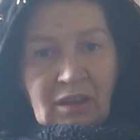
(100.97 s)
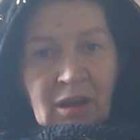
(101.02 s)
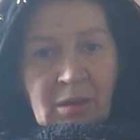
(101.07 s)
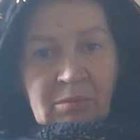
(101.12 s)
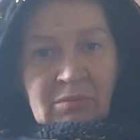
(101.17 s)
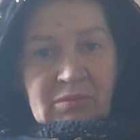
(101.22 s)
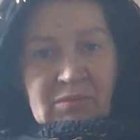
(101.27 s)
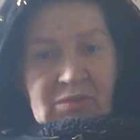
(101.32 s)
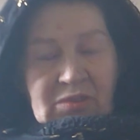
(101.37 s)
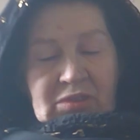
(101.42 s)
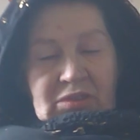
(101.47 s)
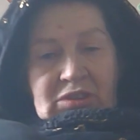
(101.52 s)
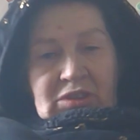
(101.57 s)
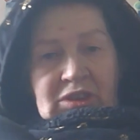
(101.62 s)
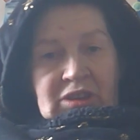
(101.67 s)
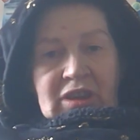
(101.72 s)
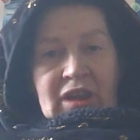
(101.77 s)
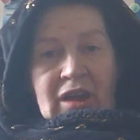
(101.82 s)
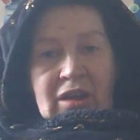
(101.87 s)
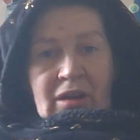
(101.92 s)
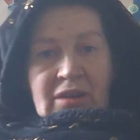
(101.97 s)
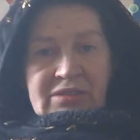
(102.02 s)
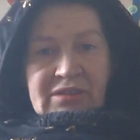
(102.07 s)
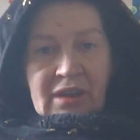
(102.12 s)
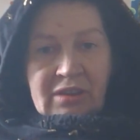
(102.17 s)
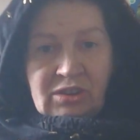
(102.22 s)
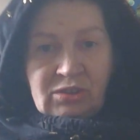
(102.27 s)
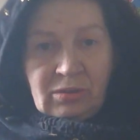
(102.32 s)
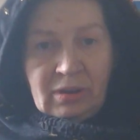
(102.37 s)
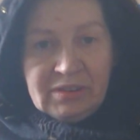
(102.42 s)
You know, I
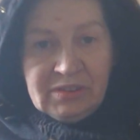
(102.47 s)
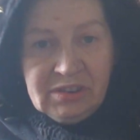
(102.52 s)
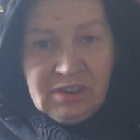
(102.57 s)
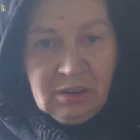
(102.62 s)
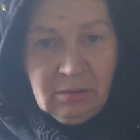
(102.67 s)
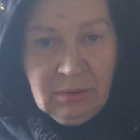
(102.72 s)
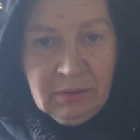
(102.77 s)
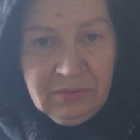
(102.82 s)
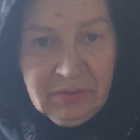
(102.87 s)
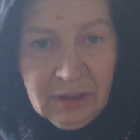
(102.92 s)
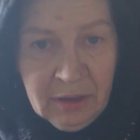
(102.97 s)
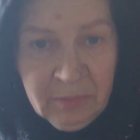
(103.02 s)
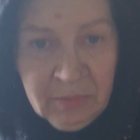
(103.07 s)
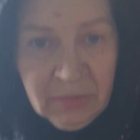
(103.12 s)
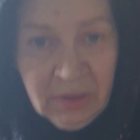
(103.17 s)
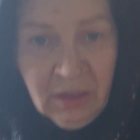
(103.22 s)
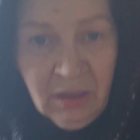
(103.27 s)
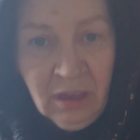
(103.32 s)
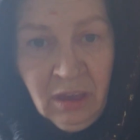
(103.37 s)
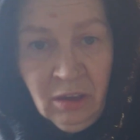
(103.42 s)
don't trust you with them.